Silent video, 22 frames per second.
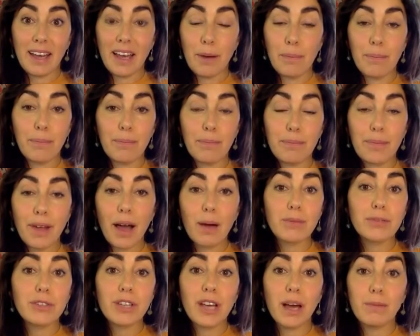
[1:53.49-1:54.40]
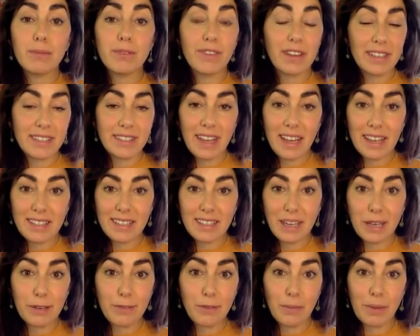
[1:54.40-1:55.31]
And uptime's
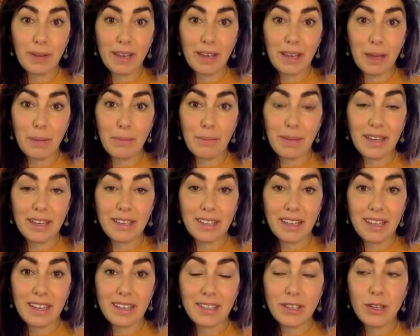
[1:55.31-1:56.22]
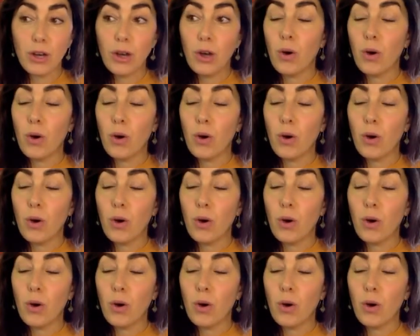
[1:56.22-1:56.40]
fantastic for being in meetings.